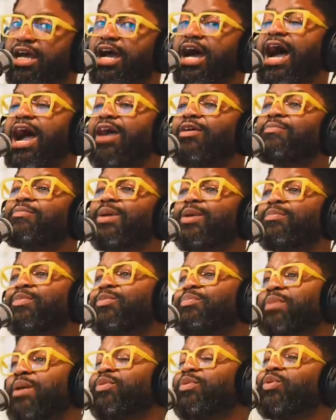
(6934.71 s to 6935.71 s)
I remember,
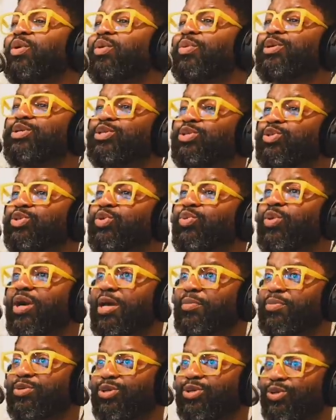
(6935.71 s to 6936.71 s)
remember when we used to do one
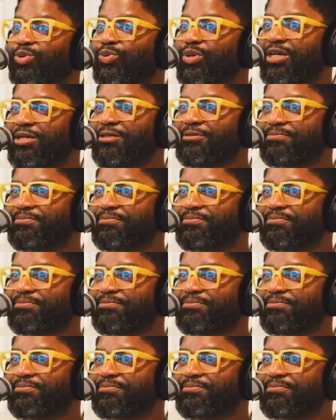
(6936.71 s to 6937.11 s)
episode a week?